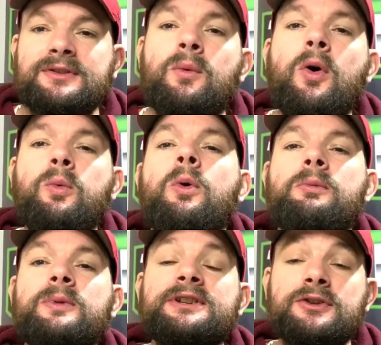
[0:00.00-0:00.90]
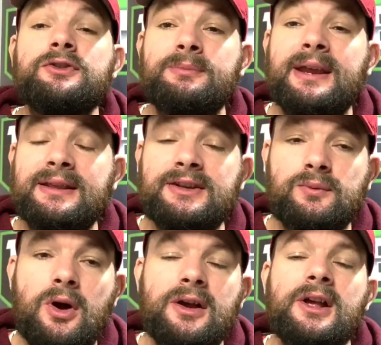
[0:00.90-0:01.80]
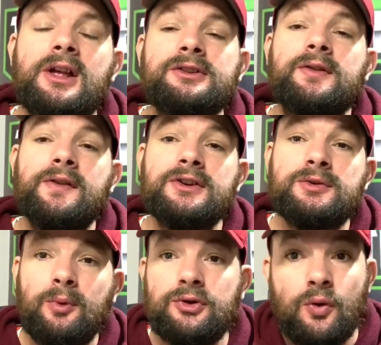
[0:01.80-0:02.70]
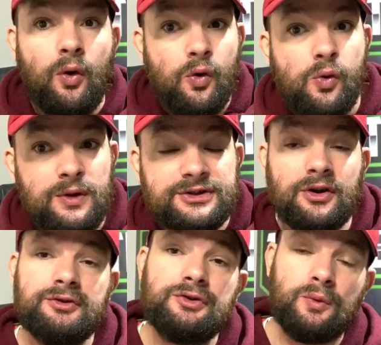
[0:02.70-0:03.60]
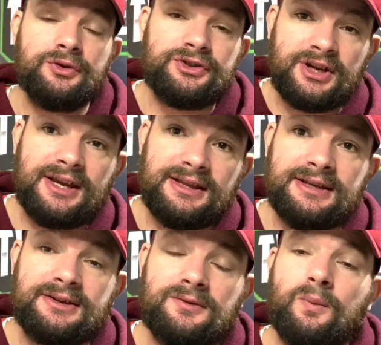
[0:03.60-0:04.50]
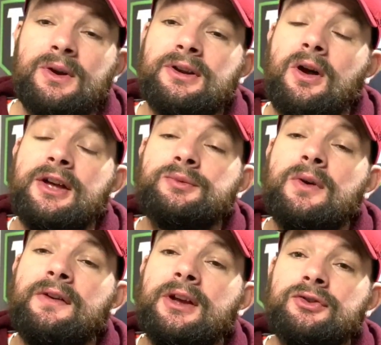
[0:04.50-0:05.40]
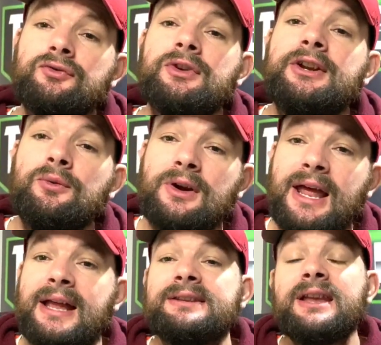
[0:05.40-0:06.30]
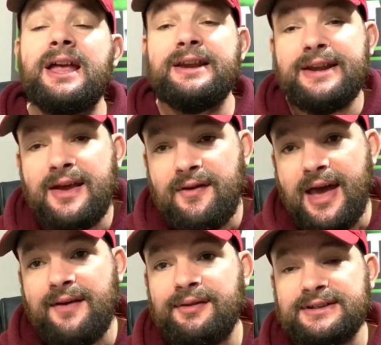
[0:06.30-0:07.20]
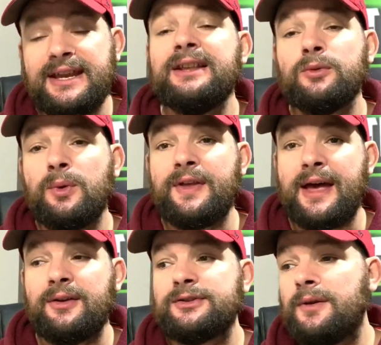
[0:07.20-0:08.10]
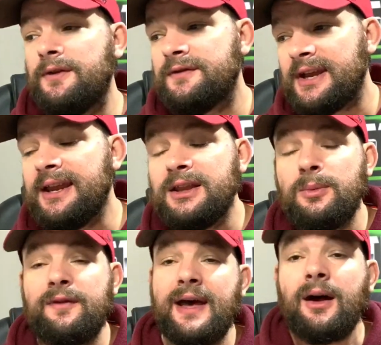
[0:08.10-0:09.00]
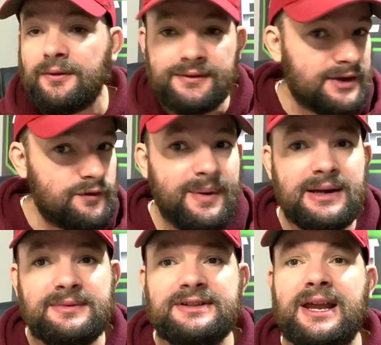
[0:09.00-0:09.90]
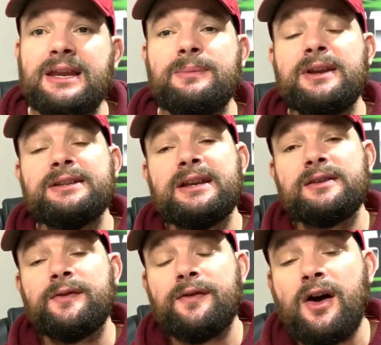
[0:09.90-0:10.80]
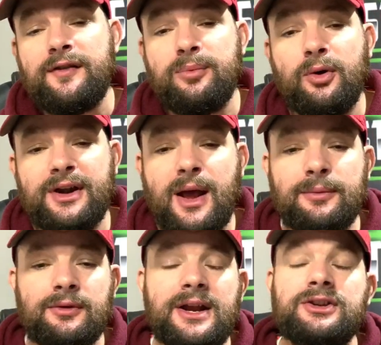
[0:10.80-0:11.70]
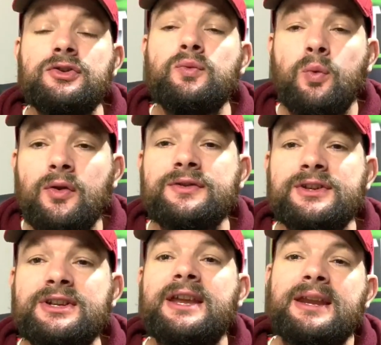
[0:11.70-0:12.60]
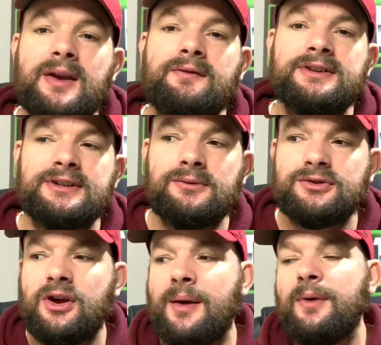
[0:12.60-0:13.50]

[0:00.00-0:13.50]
So what we do to make these work? So first of all, you're always going to want to take these guys with adrenal glands. Never ever take them without. So if you've taken them without, then you've made a mistake because it is a 5-point upgrade you want to take every single time.